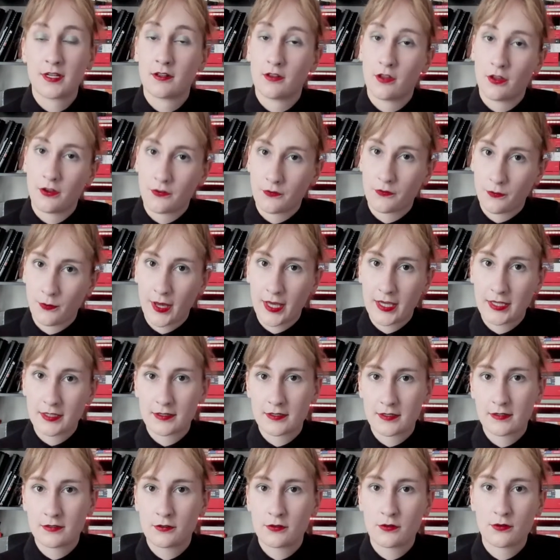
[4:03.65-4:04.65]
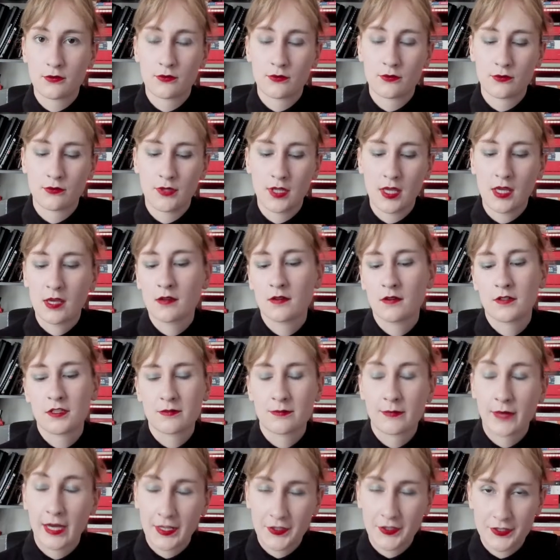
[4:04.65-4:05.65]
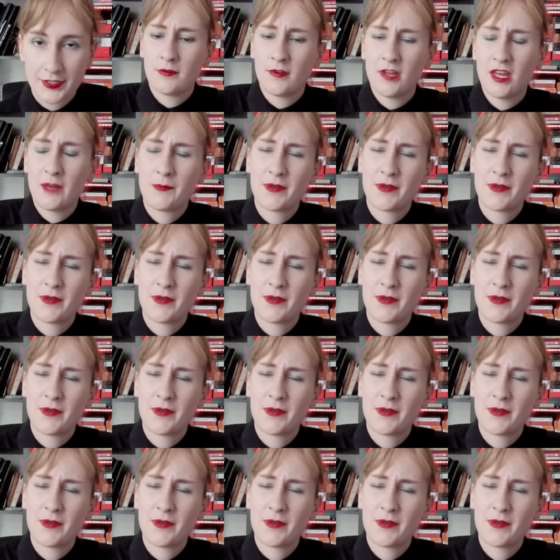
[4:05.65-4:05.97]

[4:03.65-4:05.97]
in a lot of ways ways to the English mindset.